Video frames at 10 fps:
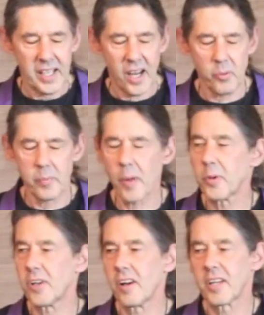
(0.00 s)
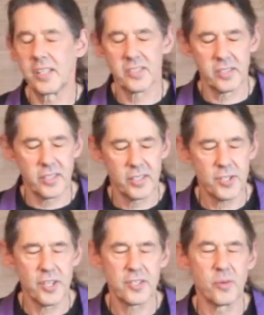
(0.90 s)
I remember talking to
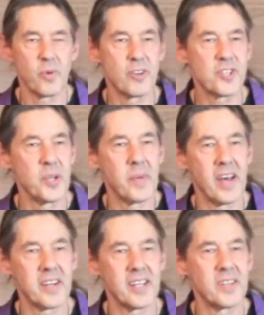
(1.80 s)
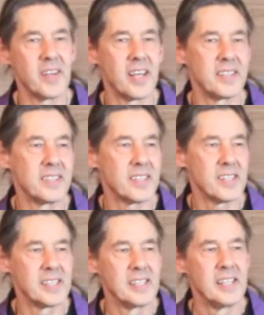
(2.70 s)
Shish and Roshi about it, and
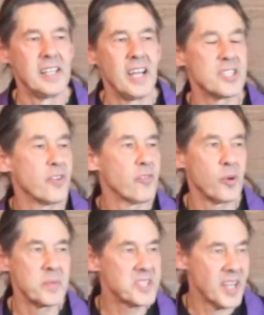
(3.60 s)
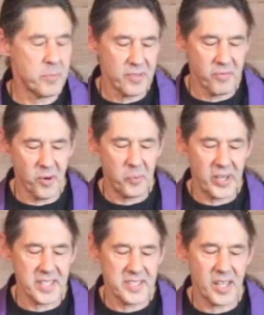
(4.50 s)
as you've heard me say before,
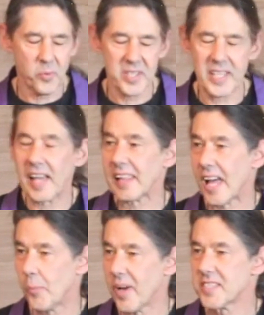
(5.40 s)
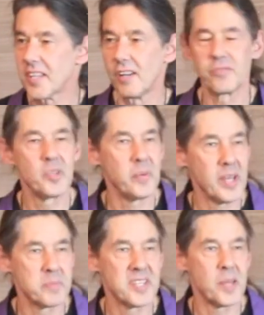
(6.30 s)
what he said was, I allow myself to
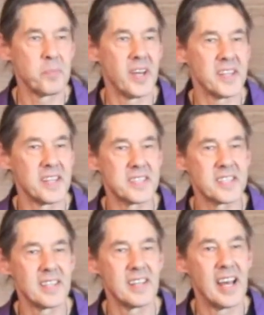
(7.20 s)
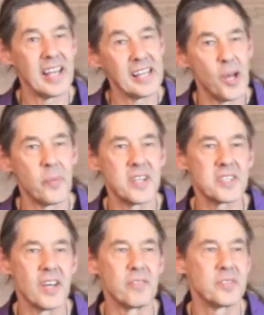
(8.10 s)
be upset by this. I allow
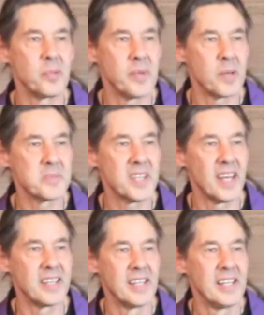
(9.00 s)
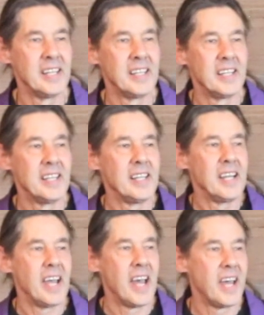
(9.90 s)
myself to be upset.
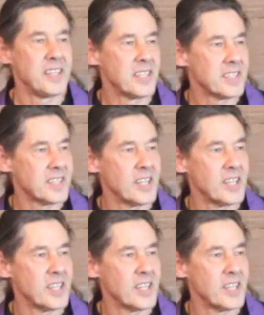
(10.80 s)
And